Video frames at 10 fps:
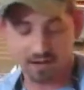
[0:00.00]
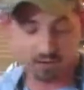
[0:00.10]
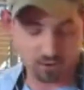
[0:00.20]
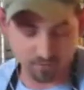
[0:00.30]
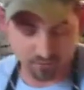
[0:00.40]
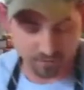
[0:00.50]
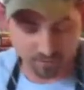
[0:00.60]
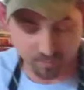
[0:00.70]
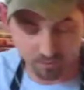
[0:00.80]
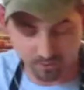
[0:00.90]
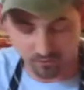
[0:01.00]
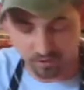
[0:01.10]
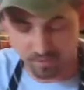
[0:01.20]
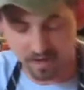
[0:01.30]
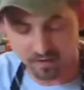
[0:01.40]
I don't have one either, but my
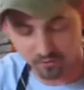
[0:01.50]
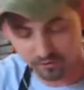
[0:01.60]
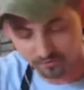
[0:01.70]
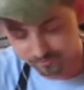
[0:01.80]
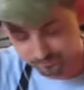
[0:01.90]
wife may have one.